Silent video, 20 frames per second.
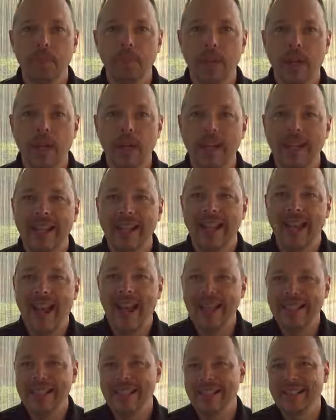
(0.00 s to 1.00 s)
Right?
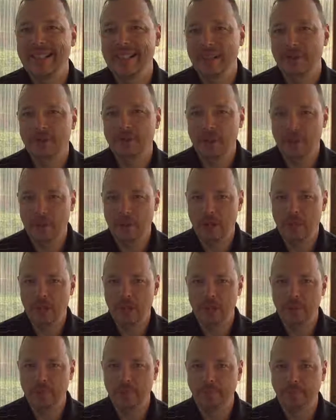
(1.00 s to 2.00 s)
Ask a different
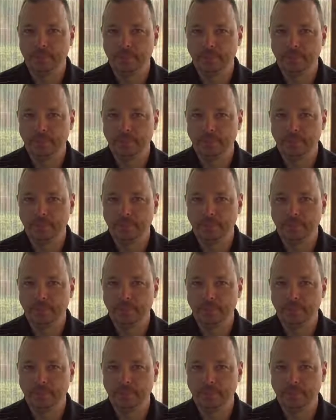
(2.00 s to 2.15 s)
question.